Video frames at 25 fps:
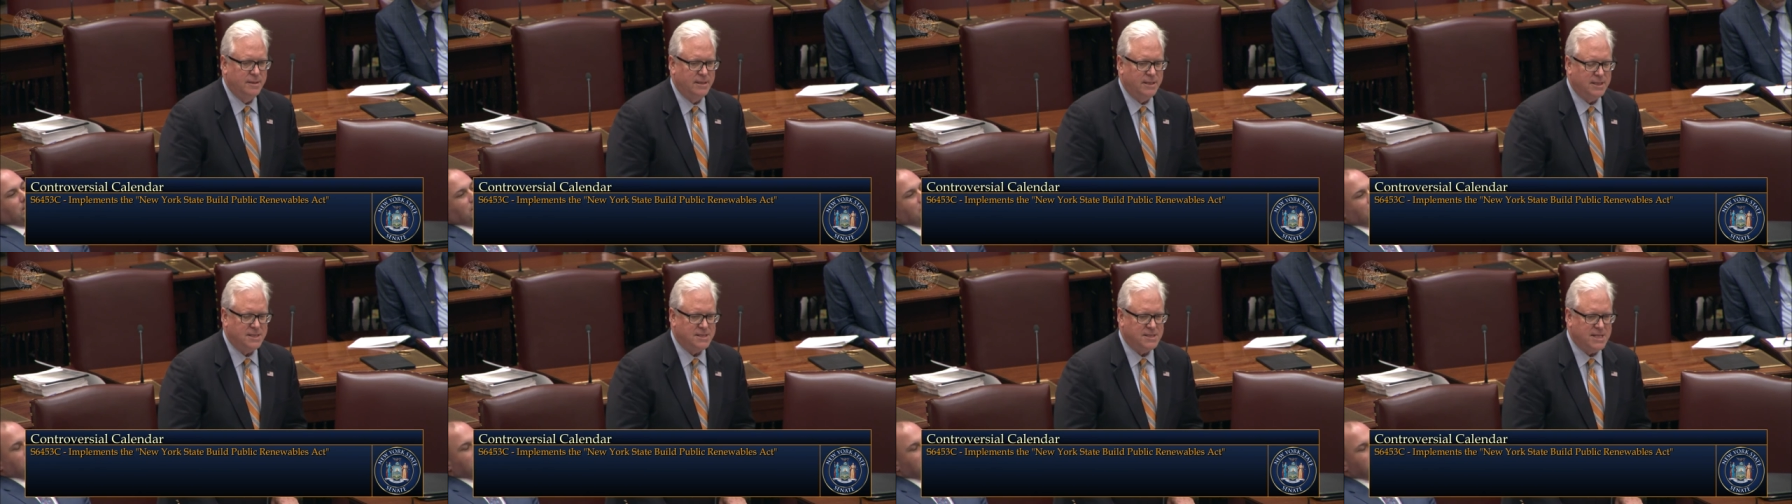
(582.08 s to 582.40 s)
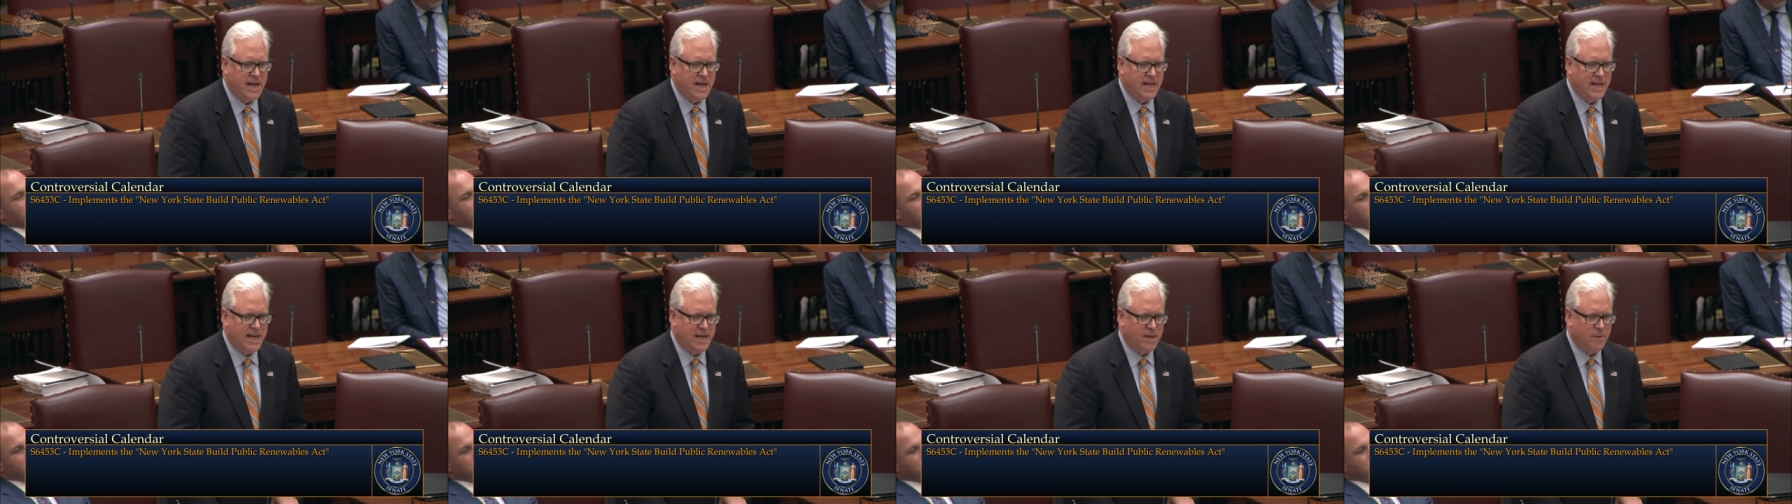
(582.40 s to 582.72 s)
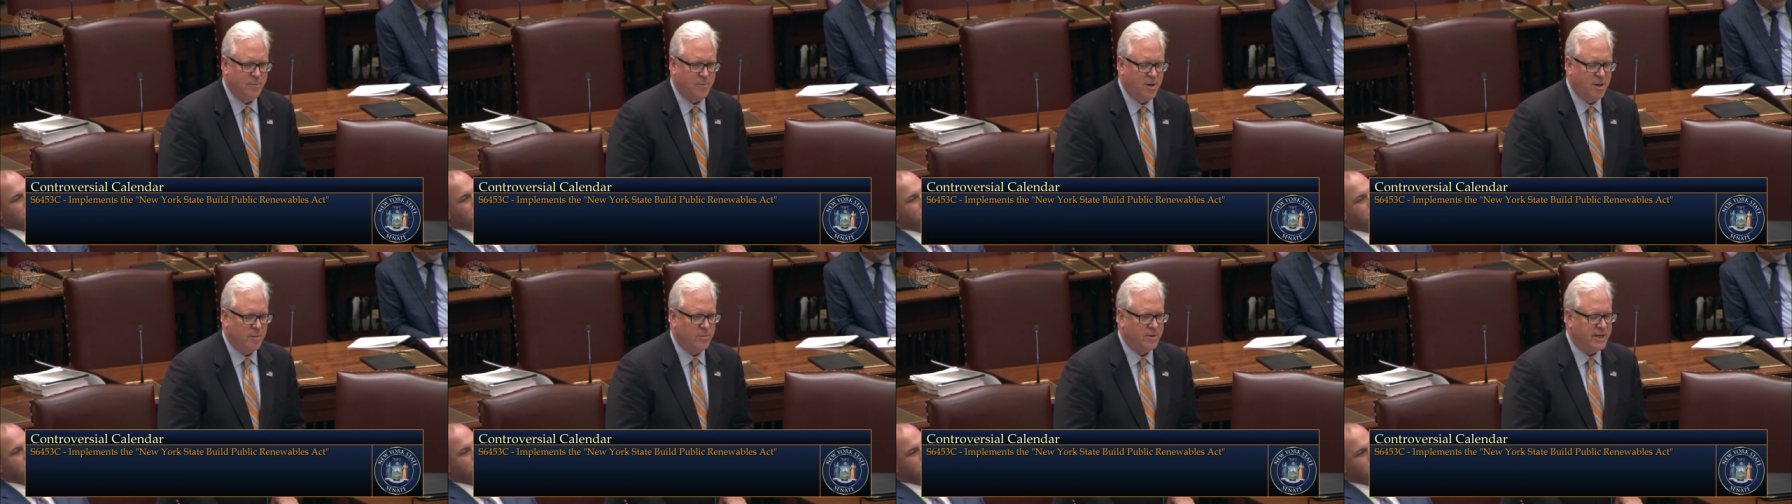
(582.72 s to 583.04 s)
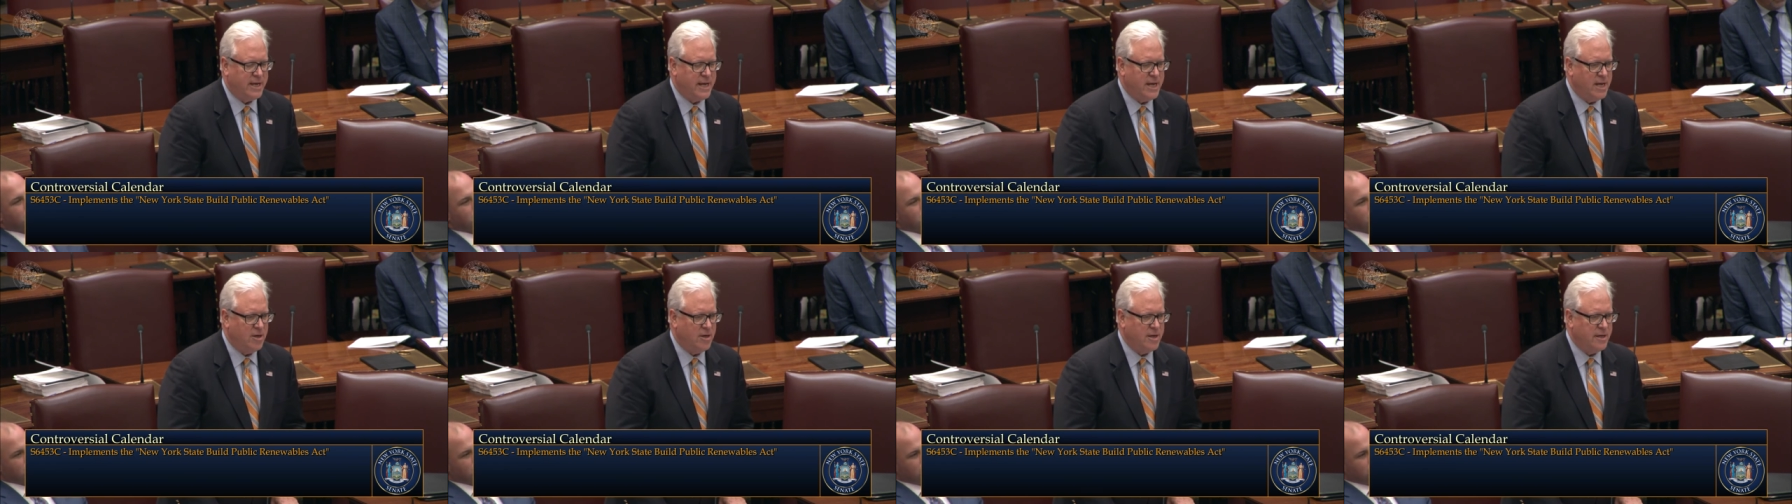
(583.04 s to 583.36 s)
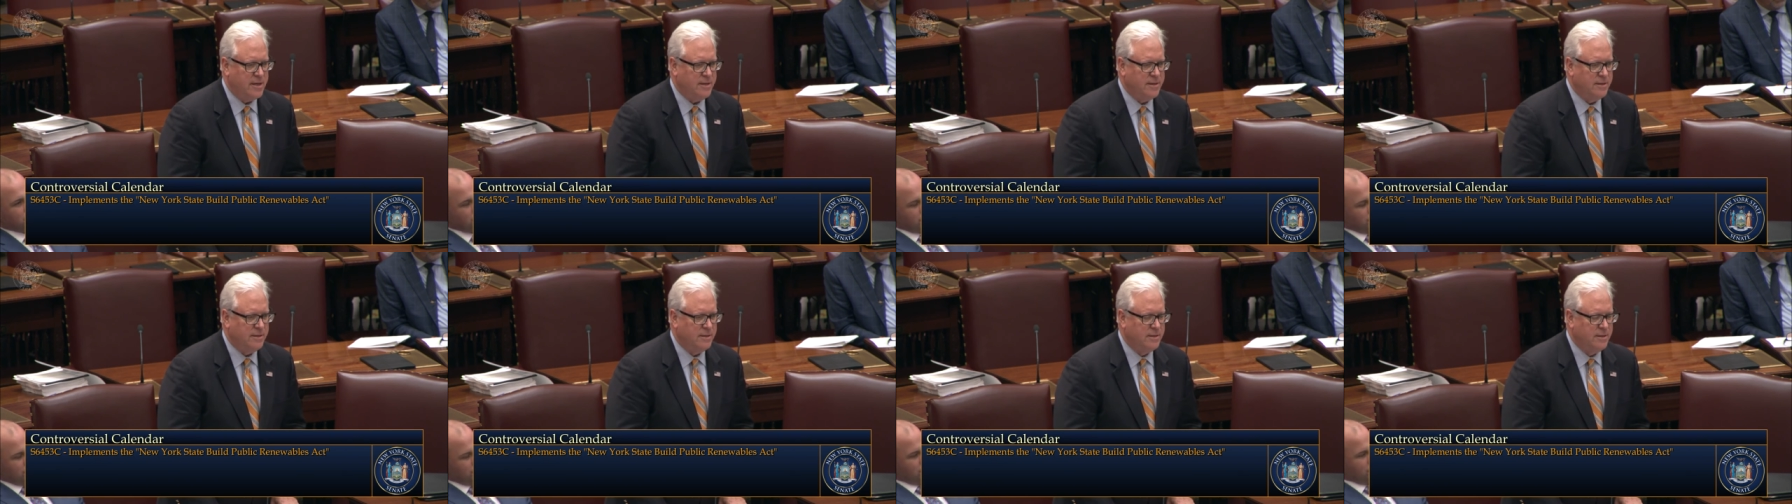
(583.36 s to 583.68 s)
has not had a public hearing.
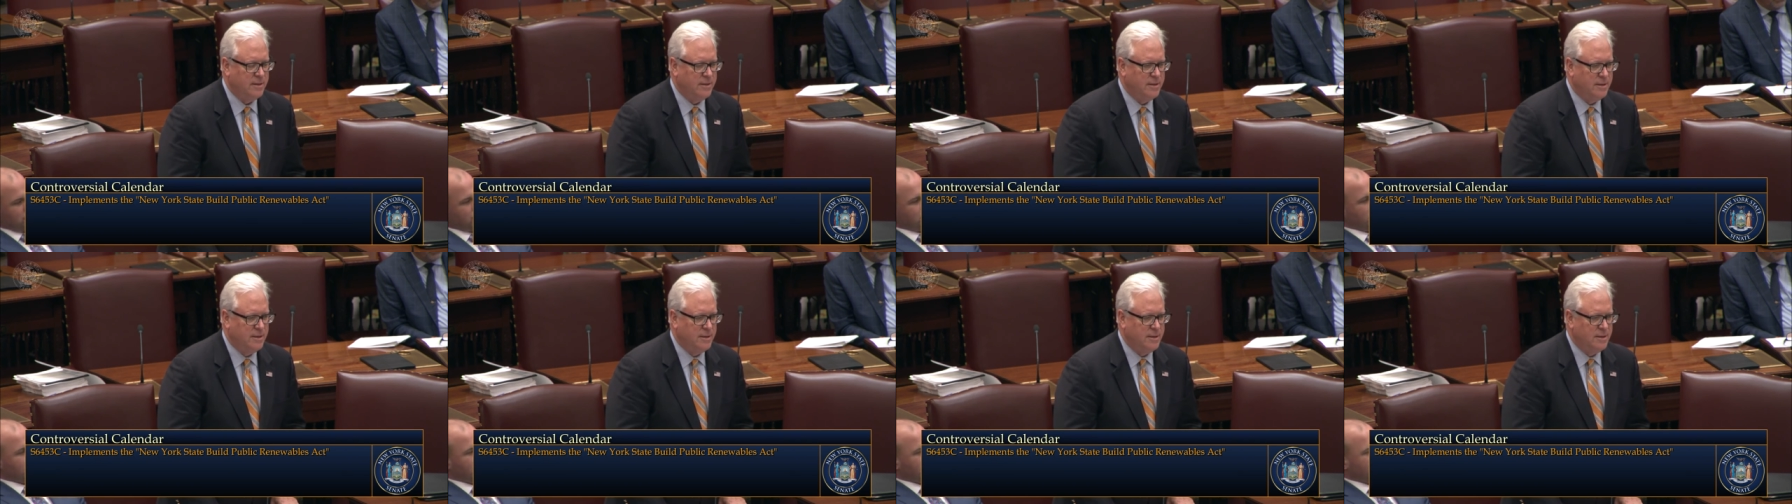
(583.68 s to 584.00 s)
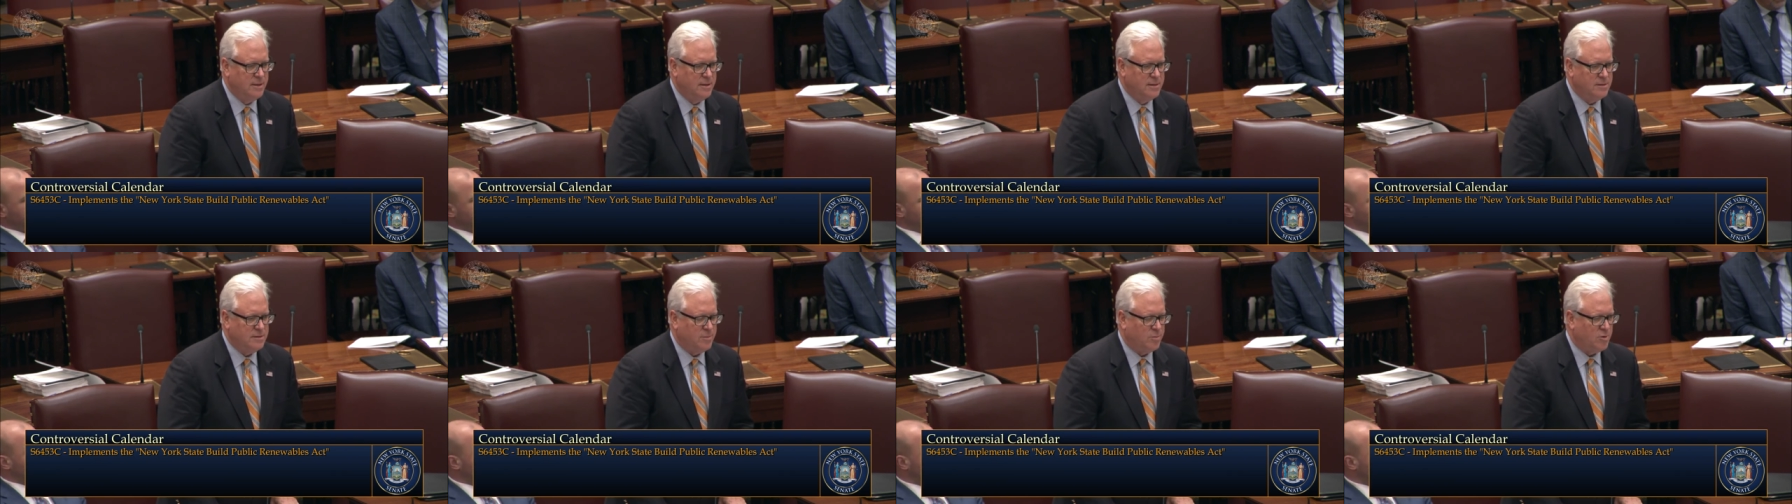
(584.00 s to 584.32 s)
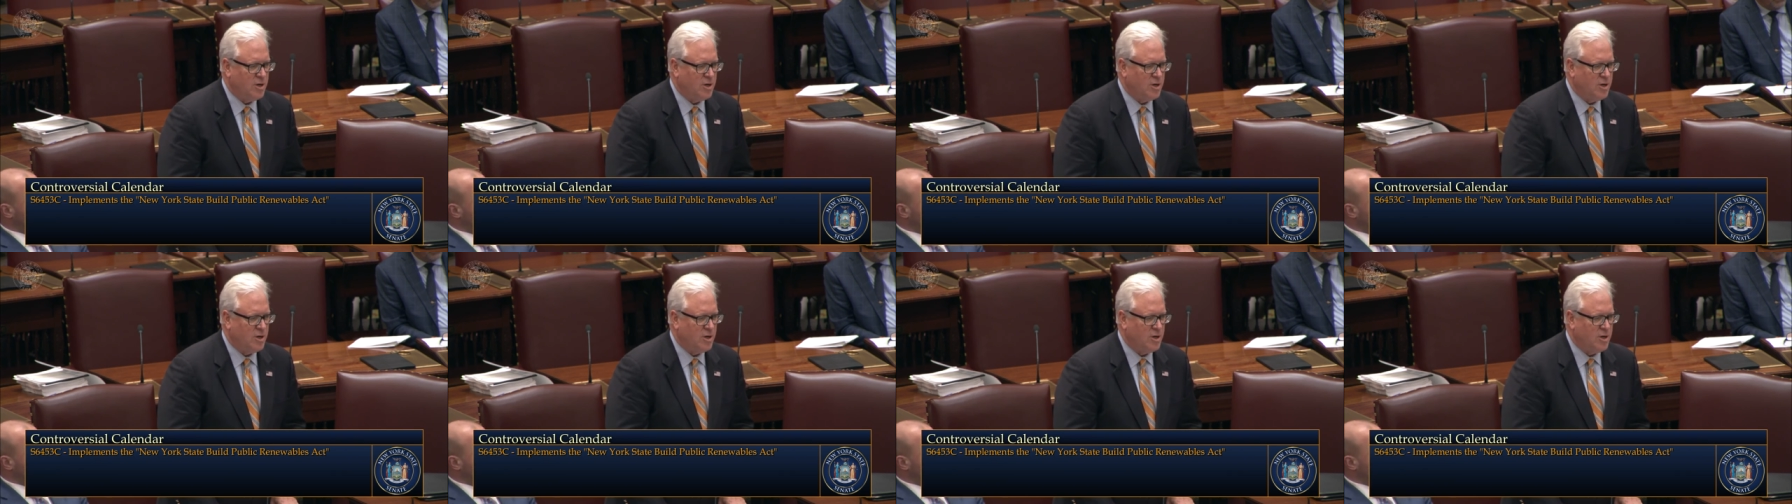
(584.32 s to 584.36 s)
It's a